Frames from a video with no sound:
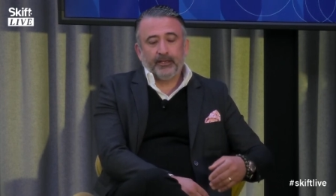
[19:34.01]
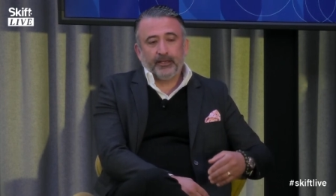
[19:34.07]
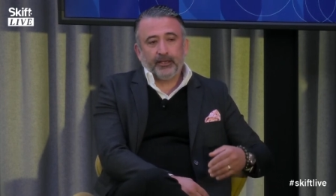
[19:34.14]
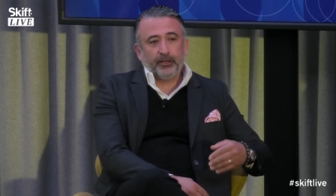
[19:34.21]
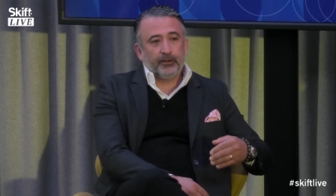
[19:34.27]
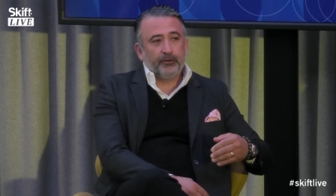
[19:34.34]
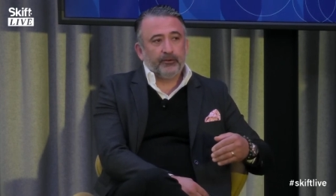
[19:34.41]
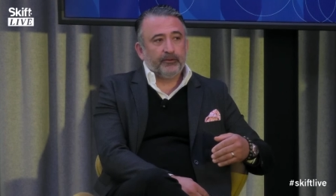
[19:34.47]

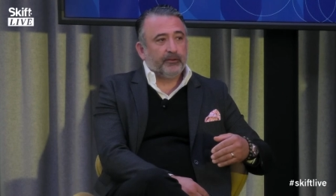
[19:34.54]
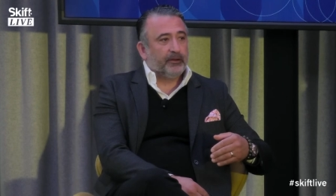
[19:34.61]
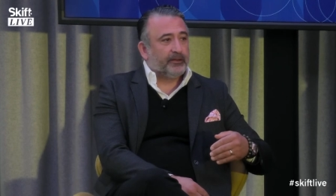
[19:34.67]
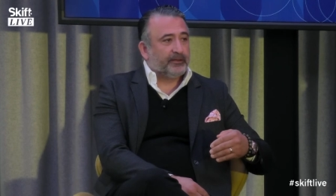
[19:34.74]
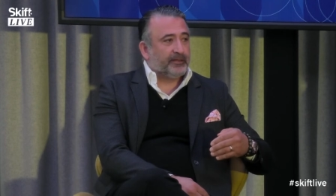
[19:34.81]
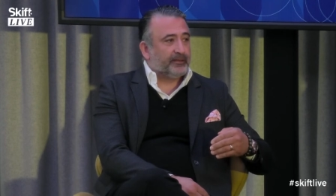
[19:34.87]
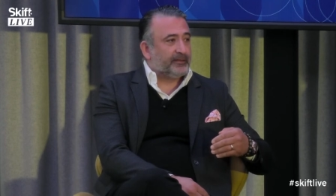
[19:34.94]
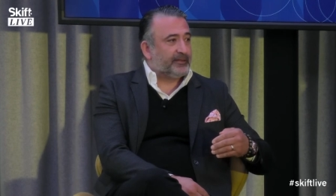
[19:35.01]
you know, uh,
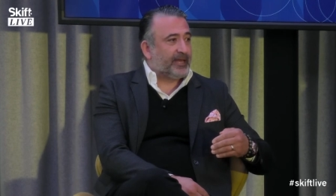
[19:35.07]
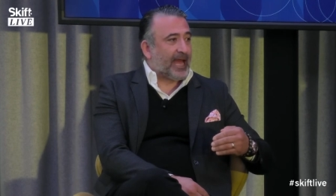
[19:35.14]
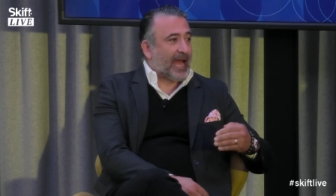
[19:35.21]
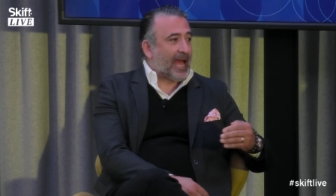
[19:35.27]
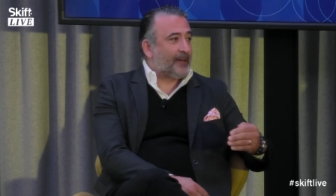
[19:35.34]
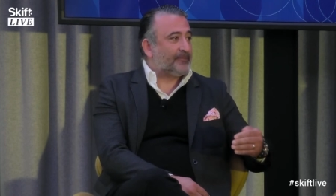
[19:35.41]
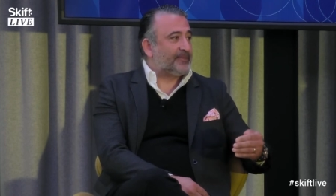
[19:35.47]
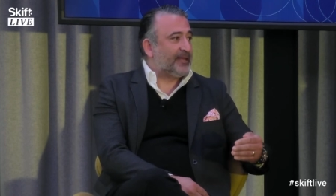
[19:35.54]
the,
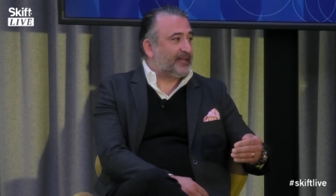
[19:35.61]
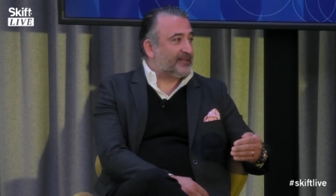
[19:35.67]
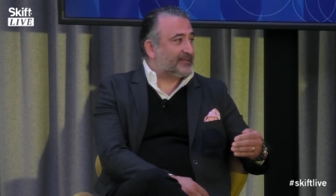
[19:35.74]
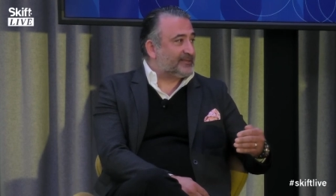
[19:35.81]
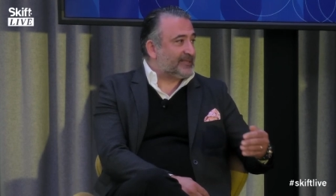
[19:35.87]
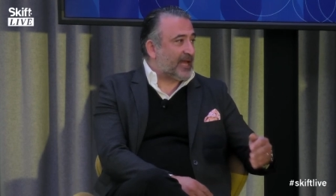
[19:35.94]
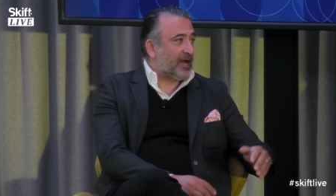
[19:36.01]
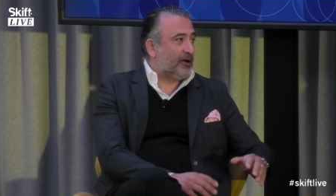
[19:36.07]
app that
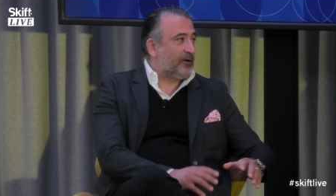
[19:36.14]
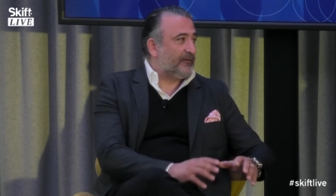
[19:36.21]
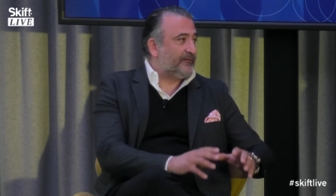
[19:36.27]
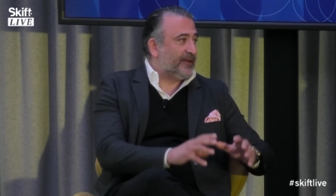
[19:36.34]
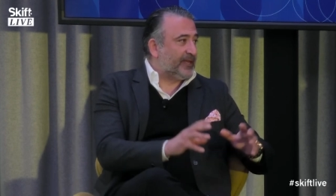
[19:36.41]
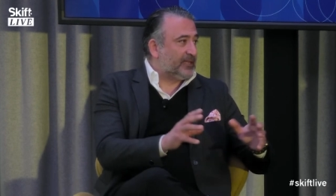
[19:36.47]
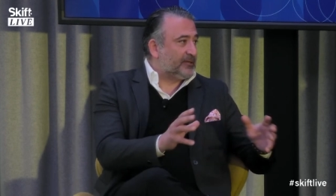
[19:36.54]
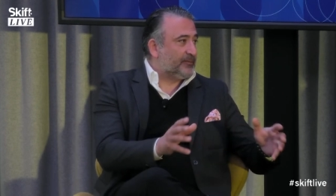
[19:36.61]
is now
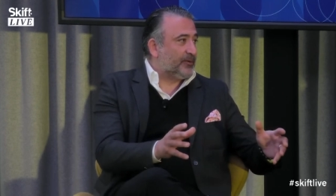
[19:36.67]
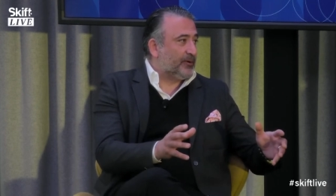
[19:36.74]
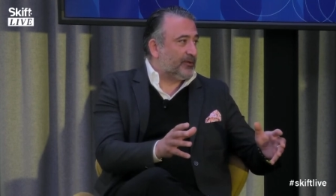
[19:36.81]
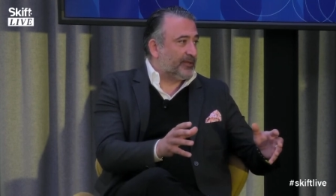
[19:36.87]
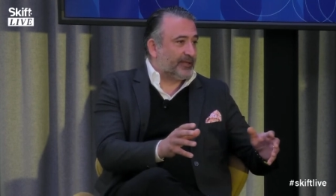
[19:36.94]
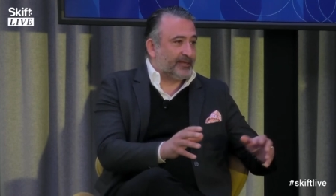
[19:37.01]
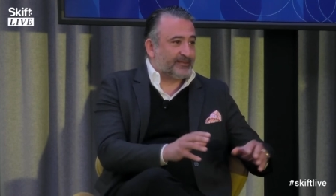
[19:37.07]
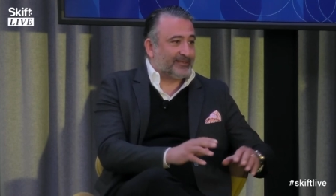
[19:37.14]
available
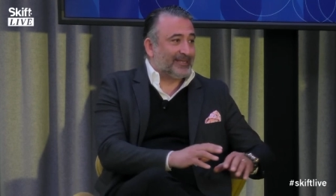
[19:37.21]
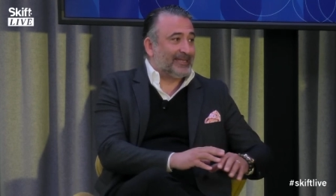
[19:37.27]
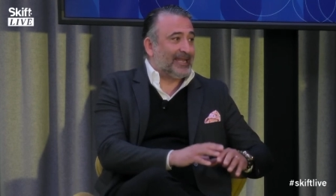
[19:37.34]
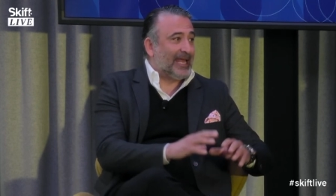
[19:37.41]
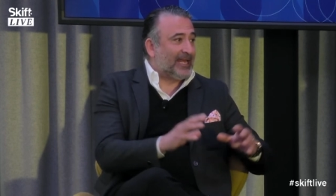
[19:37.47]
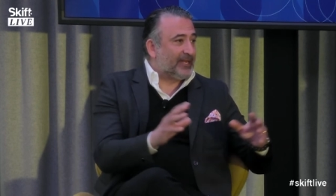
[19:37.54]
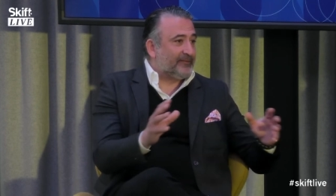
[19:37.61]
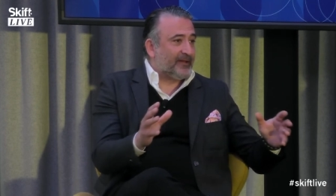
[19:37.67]
and it's a
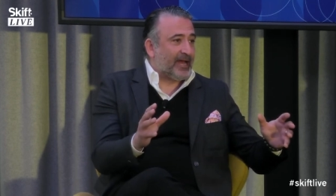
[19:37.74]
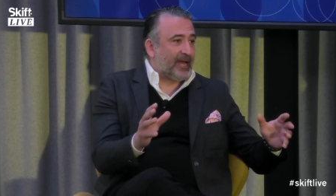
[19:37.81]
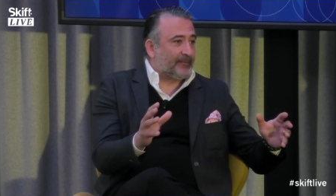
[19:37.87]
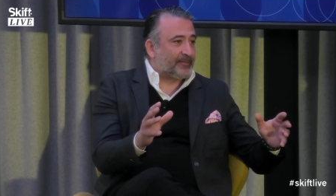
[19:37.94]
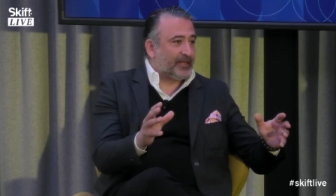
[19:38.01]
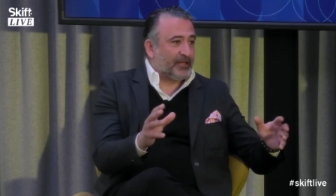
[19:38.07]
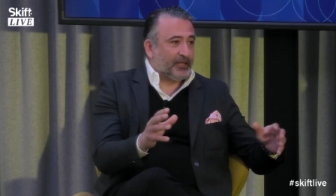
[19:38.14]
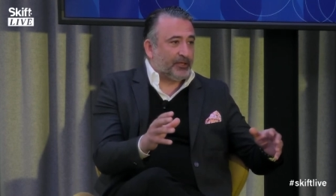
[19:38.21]
native app
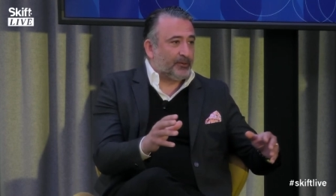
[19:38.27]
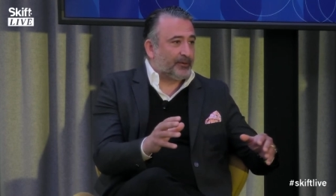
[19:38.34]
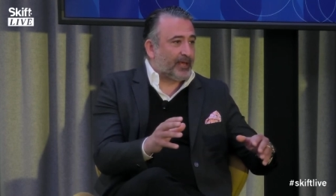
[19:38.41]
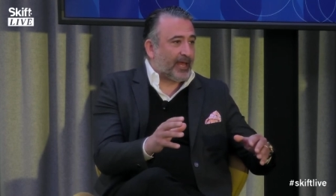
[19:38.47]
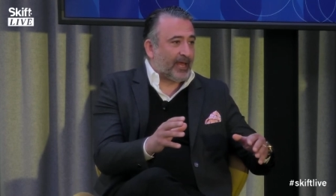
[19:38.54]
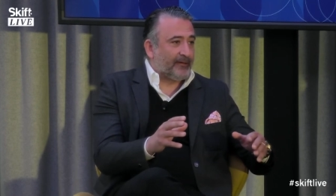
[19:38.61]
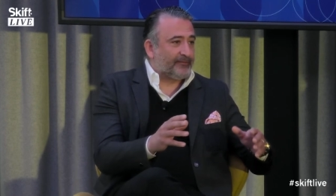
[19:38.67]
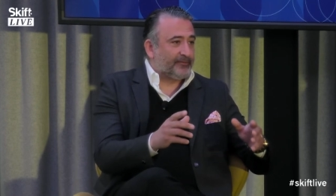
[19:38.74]
that you don't
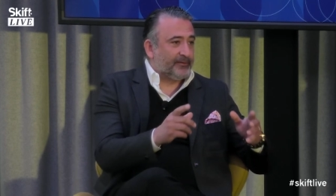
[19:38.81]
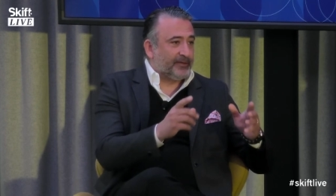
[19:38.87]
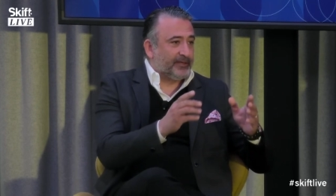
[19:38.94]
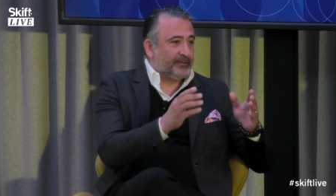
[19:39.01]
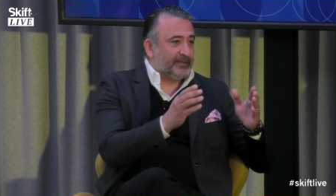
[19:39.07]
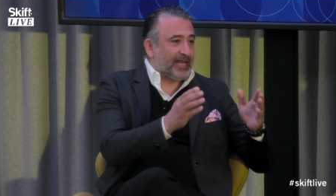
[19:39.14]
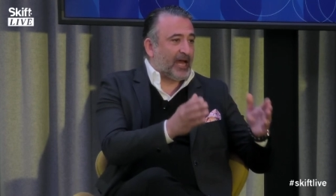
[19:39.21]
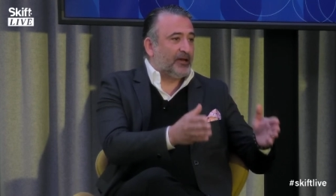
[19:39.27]
have, so you
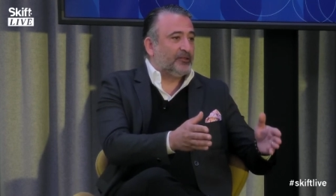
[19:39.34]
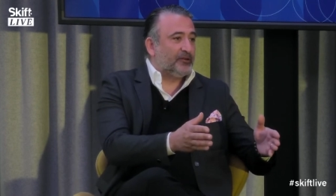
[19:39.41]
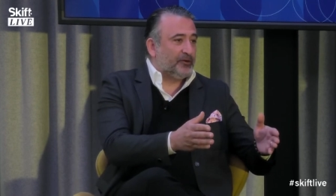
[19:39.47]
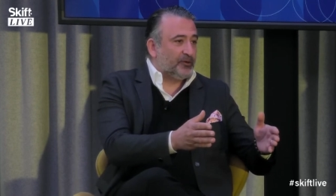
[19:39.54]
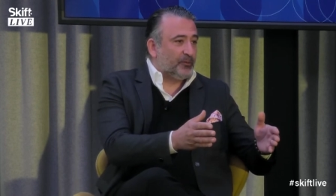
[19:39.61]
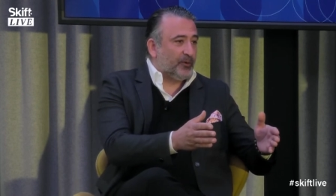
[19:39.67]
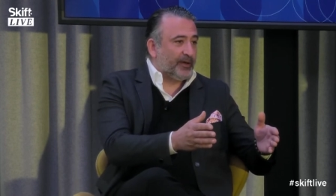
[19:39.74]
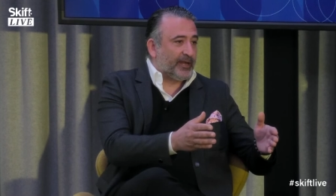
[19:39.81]
can
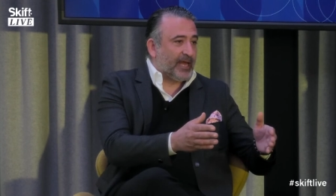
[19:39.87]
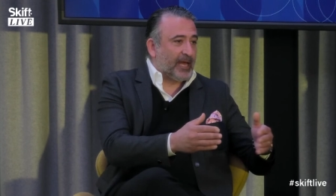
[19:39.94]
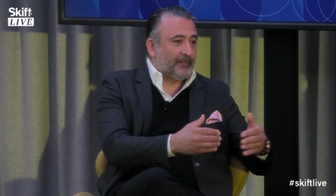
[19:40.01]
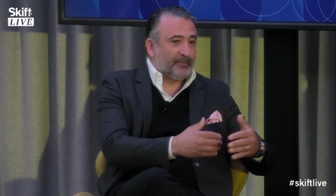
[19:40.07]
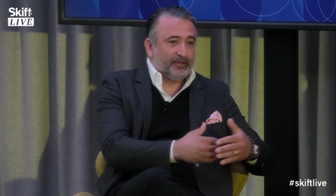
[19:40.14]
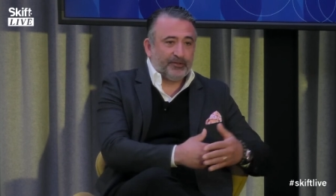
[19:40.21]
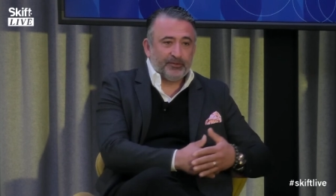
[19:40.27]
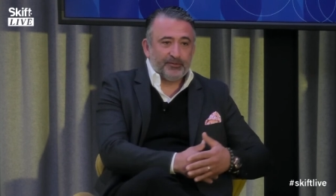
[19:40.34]
download one
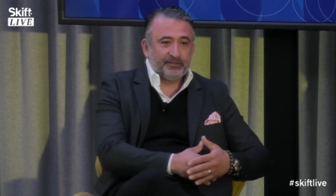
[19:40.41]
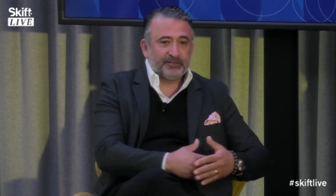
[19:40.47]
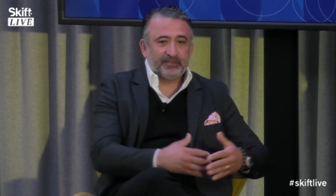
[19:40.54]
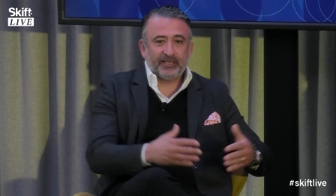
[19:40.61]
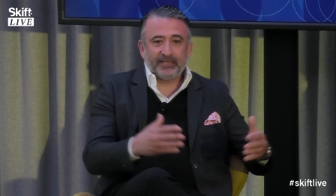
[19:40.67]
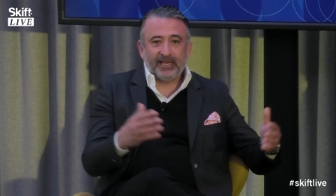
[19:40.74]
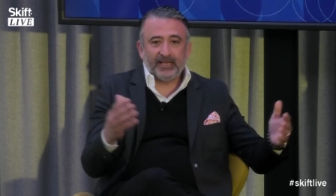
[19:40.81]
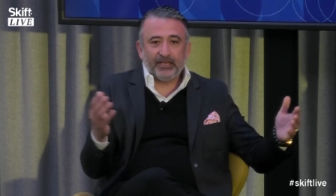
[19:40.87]
app and use it
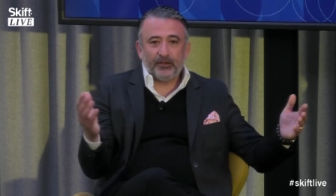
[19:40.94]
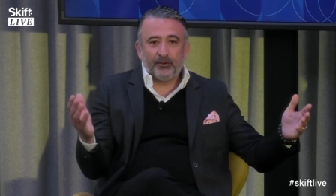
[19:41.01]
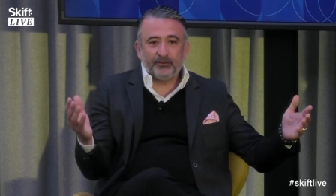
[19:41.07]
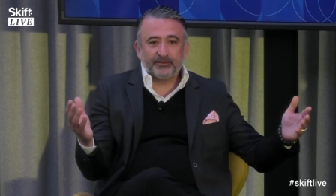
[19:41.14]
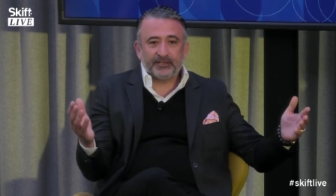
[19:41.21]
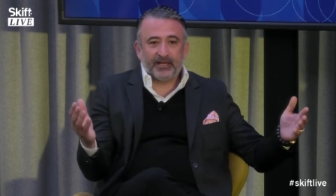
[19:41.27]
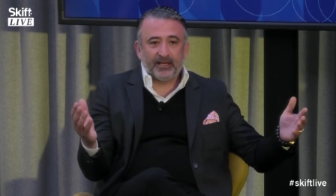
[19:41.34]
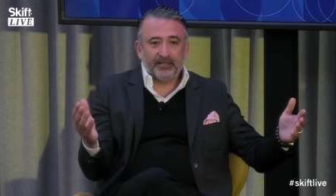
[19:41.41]
at any
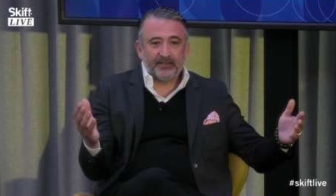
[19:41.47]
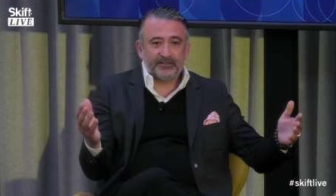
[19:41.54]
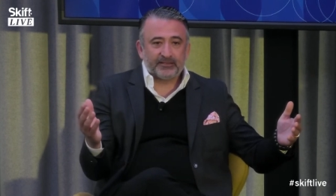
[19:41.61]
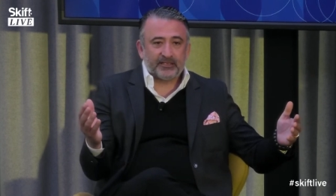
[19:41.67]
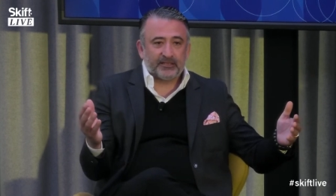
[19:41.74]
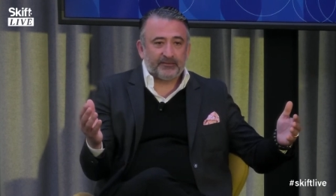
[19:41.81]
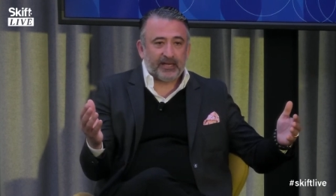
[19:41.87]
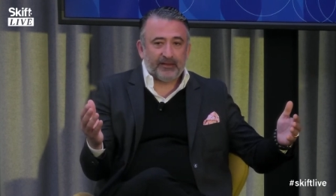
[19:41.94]
hotel
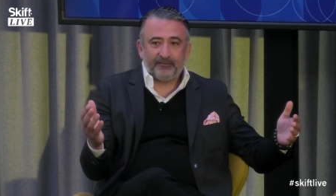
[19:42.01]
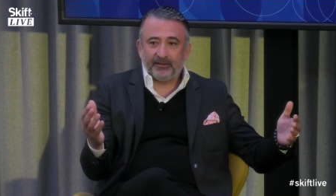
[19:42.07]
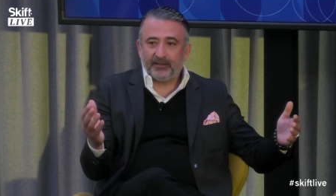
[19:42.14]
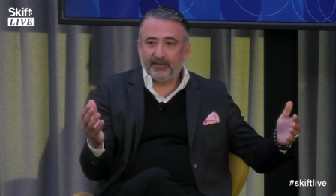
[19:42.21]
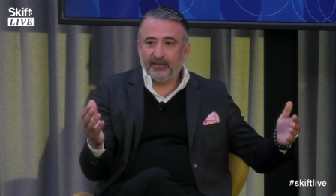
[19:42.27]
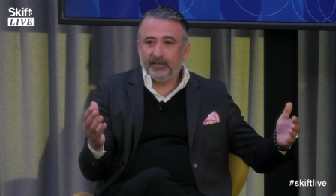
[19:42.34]
instead of having